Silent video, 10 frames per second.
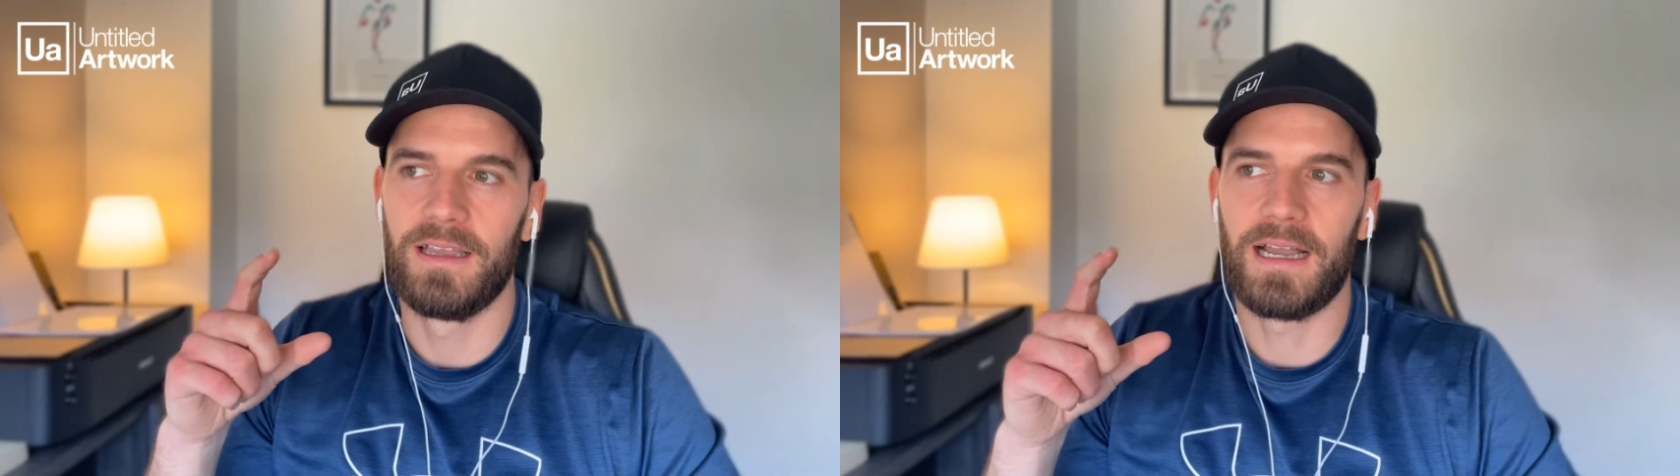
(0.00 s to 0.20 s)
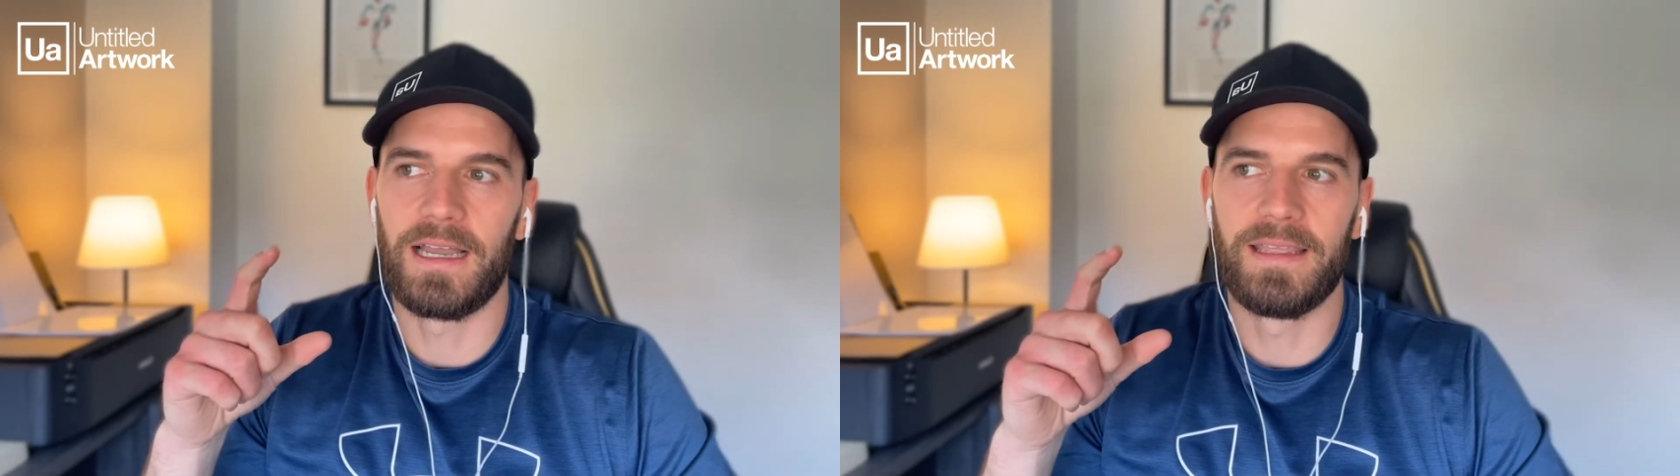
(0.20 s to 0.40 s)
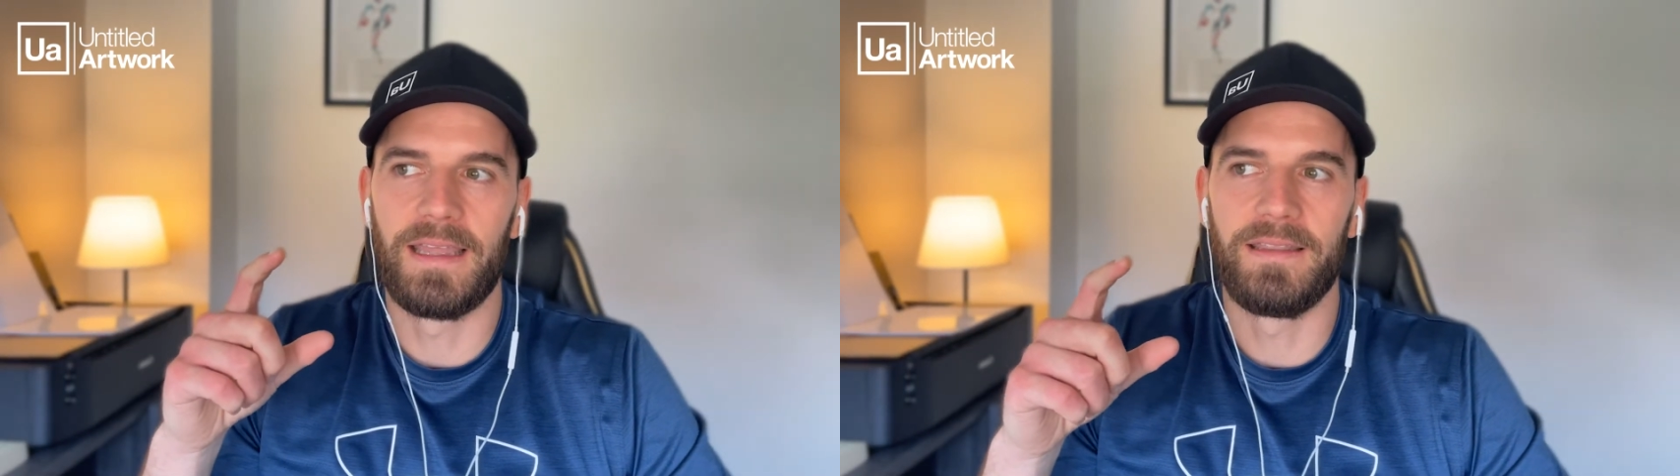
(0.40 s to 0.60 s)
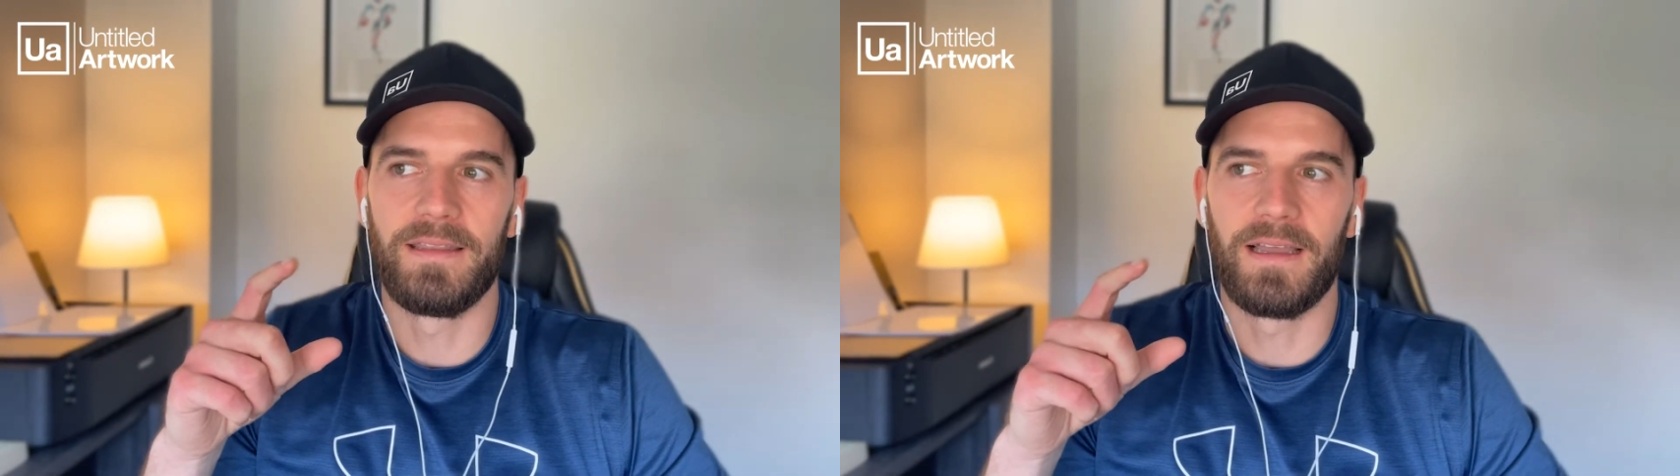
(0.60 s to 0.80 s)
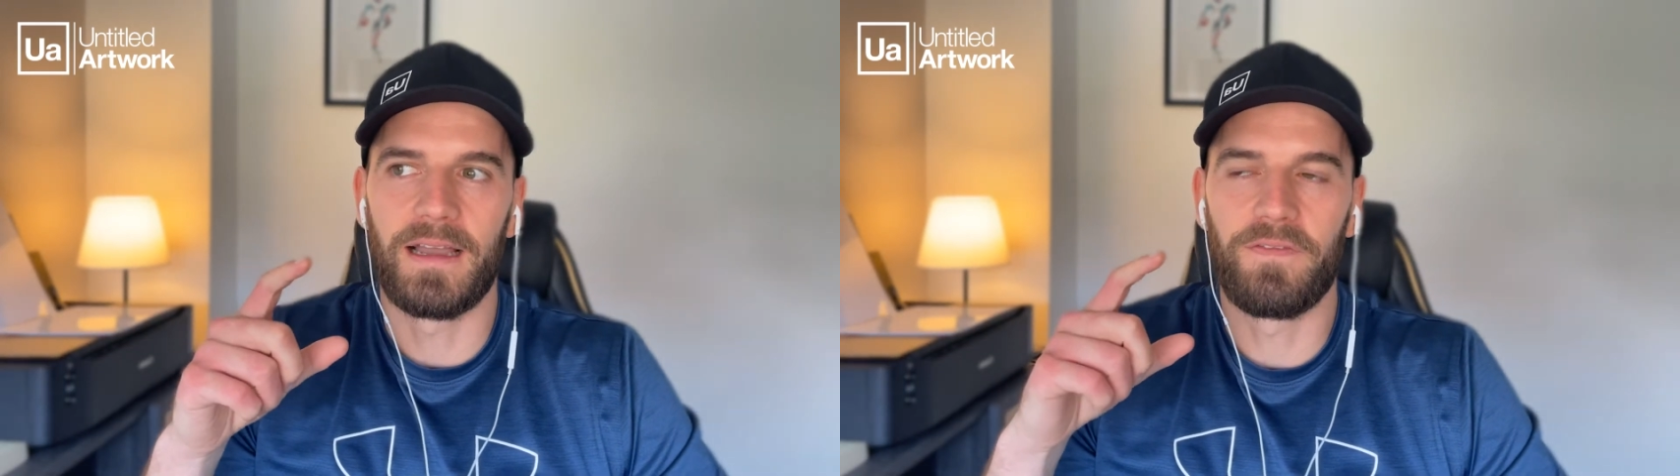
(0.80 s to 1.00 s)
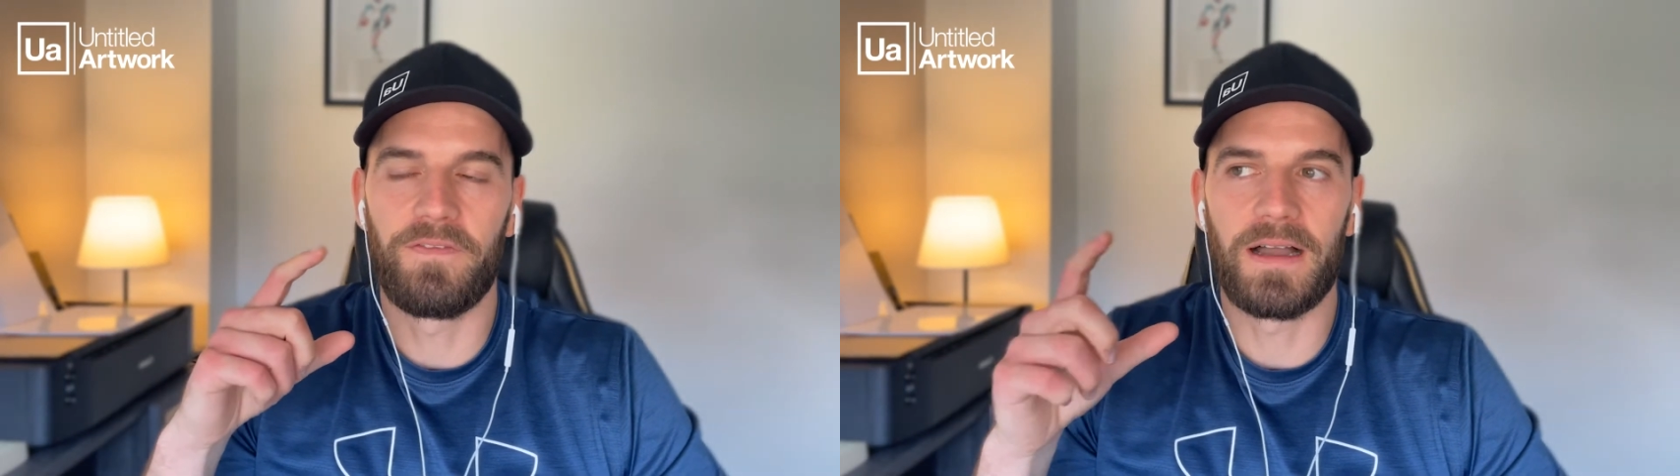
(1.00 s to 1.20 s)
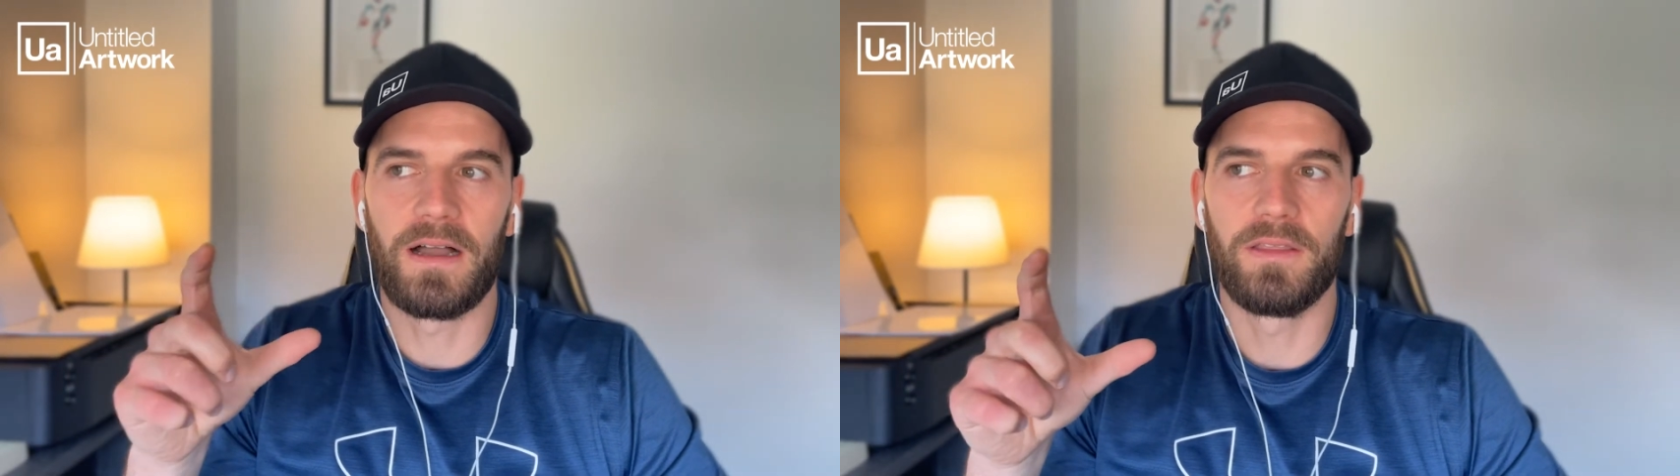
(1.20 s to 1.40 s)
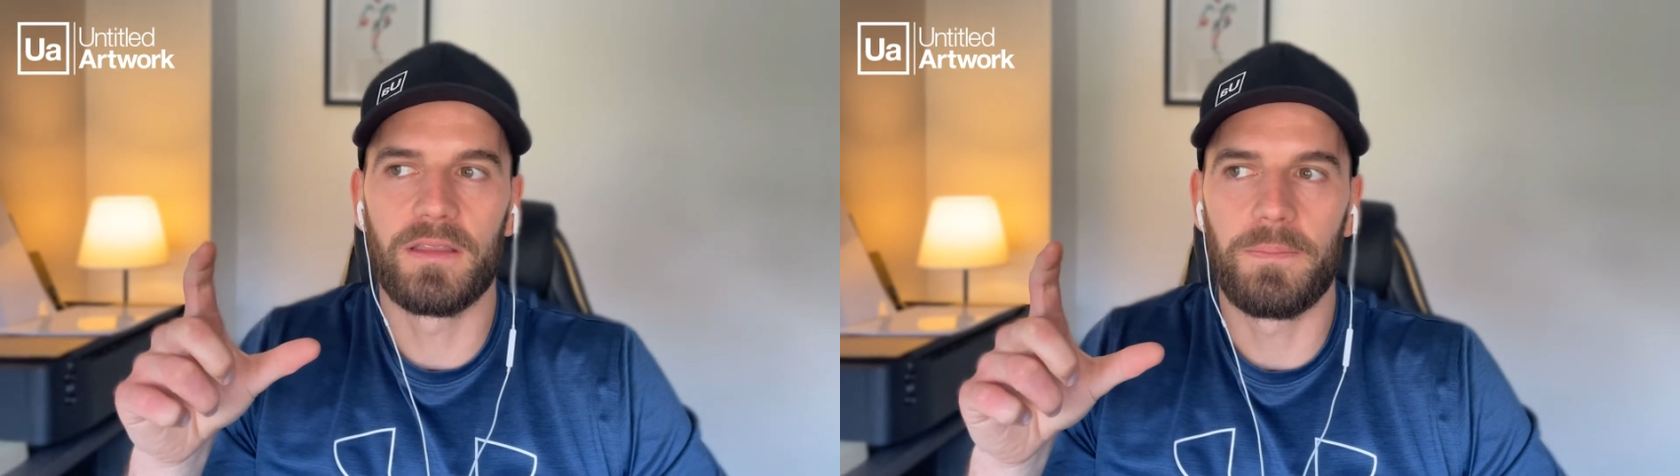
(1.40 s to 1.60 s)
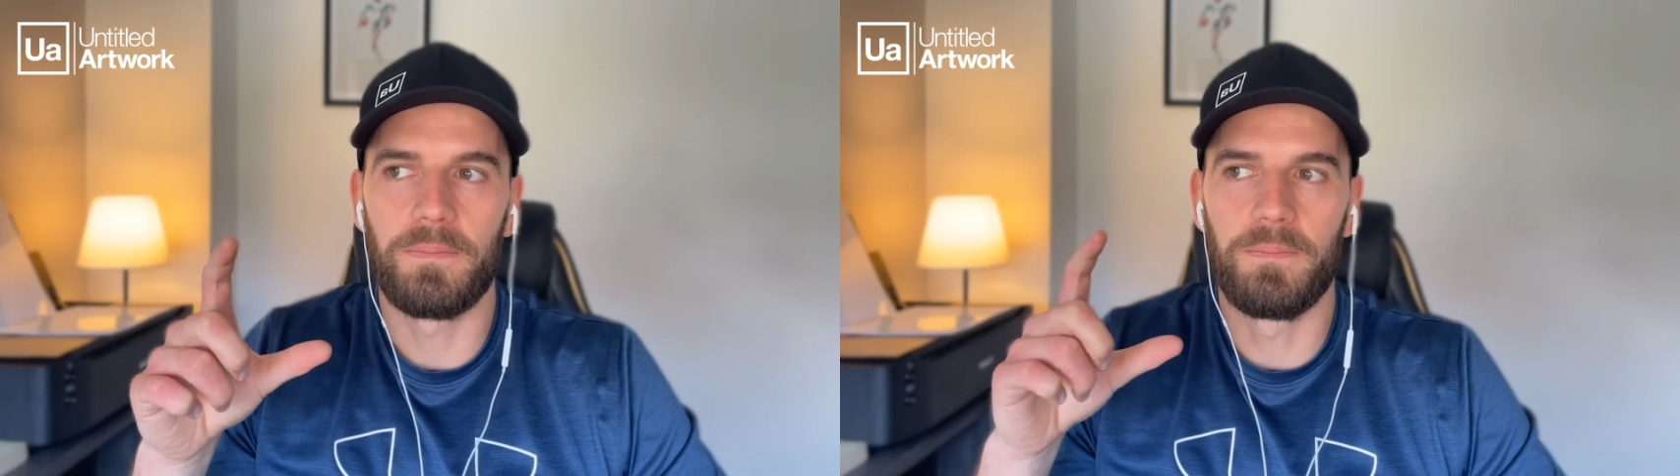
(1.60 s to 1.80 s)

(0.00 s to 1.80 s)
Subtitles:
And then I found a